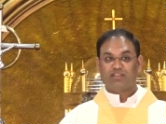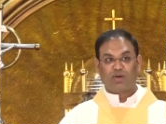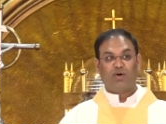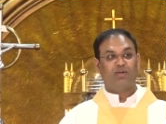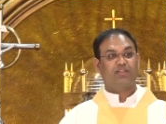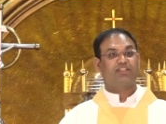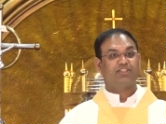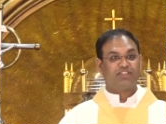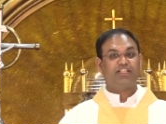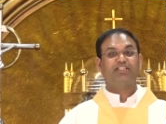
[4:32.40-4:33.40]

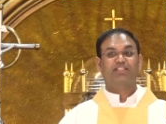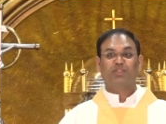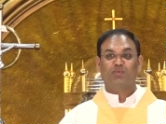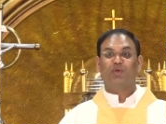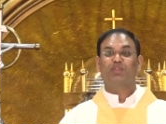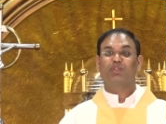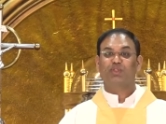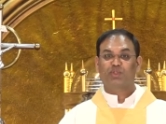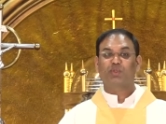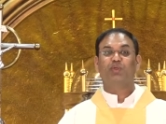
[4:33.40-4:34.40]
told Jesus
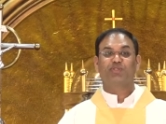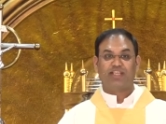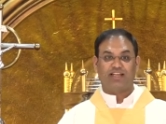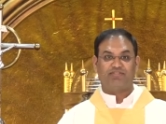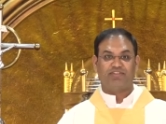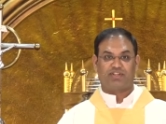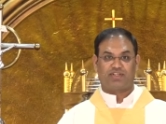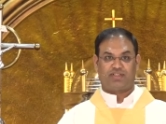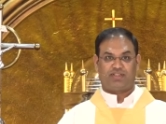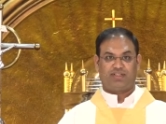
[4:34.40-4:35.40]
was so
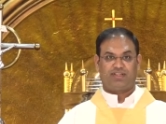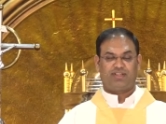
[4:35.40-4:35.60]
selfish.